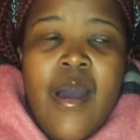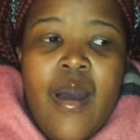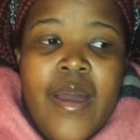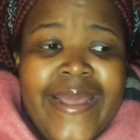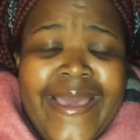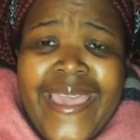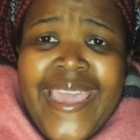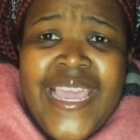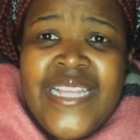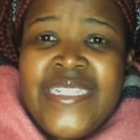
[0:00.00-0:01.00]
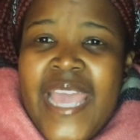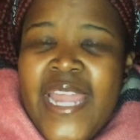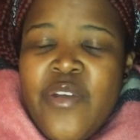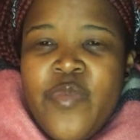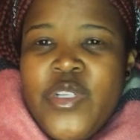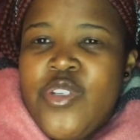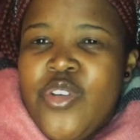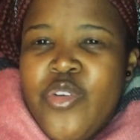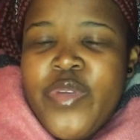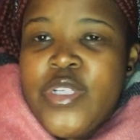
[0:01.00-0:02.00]
on her head, and we
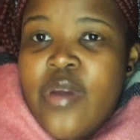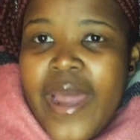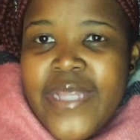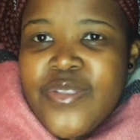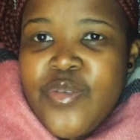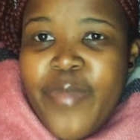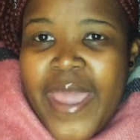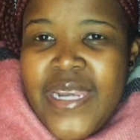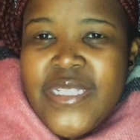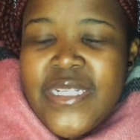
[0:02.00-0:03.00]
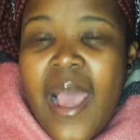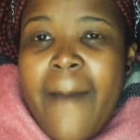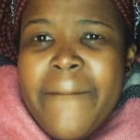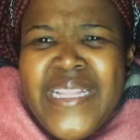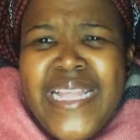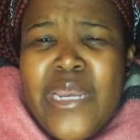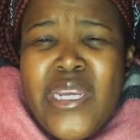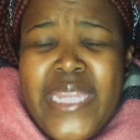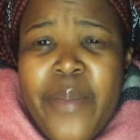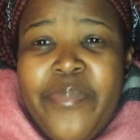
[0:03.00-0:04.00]
tried to bandage it up, but then
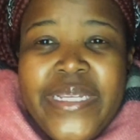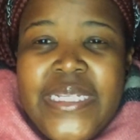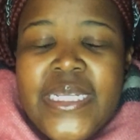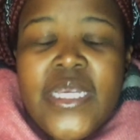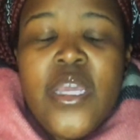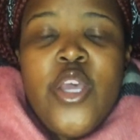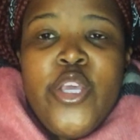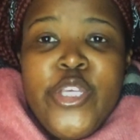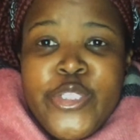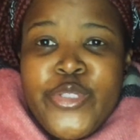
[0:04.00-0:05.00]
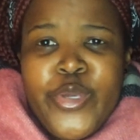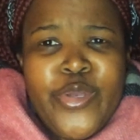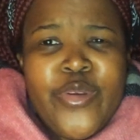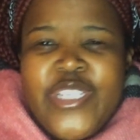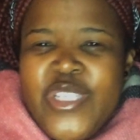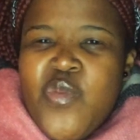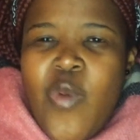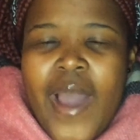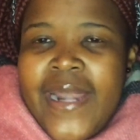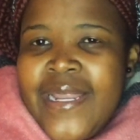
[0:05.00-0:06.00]
it kept bleeding. So she's
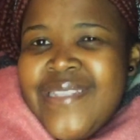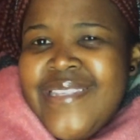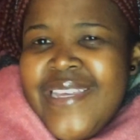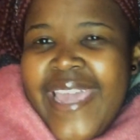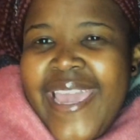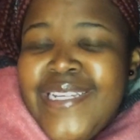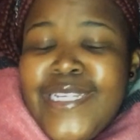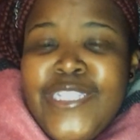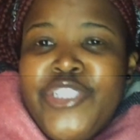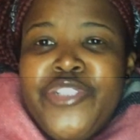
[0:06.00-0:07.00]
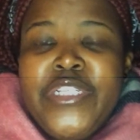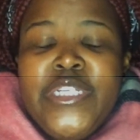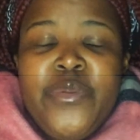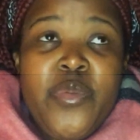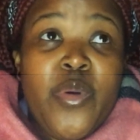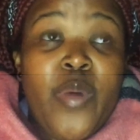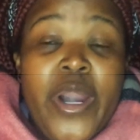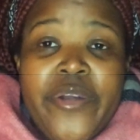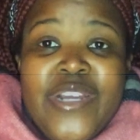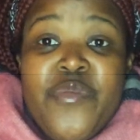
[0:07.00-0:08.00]
one, it's a head injury. We were
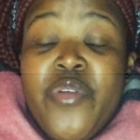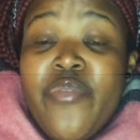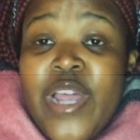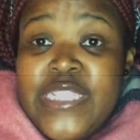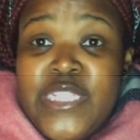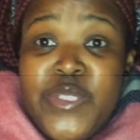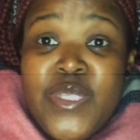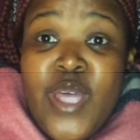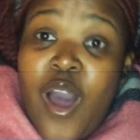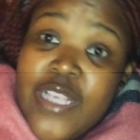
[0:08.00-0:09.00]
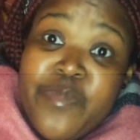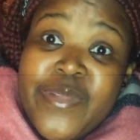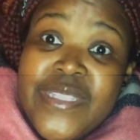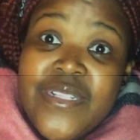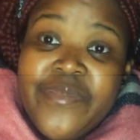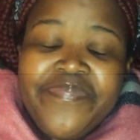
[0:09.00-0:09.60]
worried, we rushed her to the hospital.